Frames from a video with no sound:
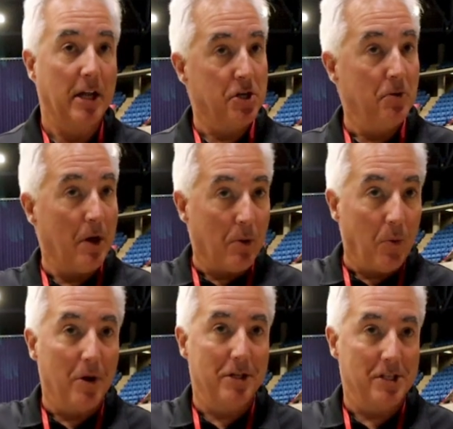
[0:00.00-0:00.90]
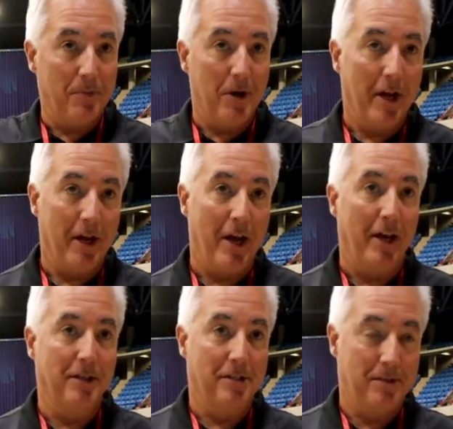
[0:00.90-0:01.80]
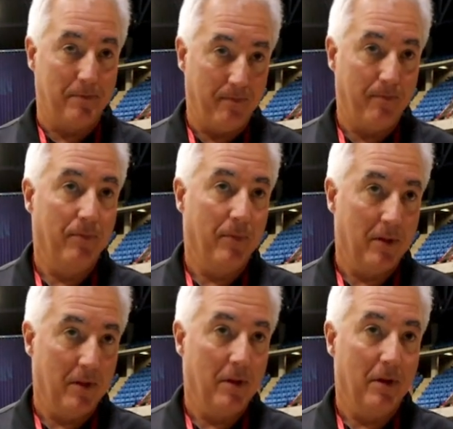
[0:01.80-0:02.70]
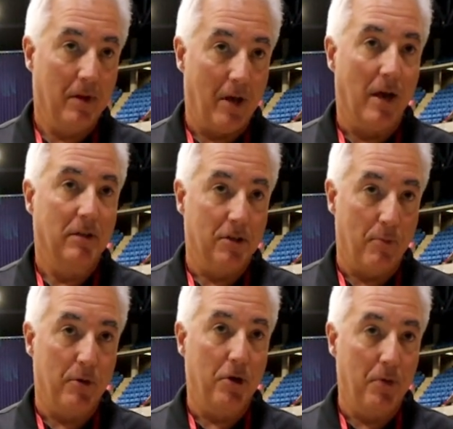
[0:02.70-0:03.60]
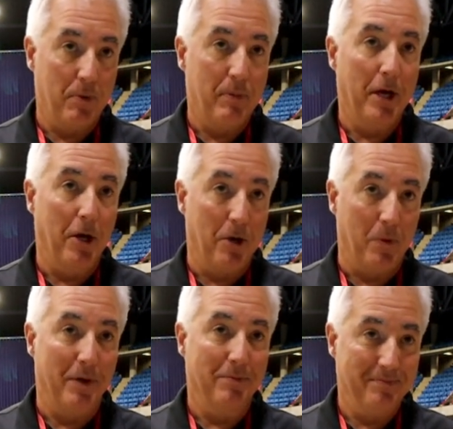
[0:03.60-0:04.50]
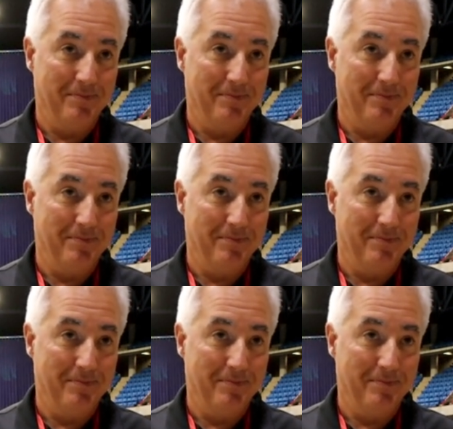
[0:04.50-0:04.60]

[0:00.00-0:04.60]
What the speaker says: got two number ones up there in that case. Yeah, number two would be a good one.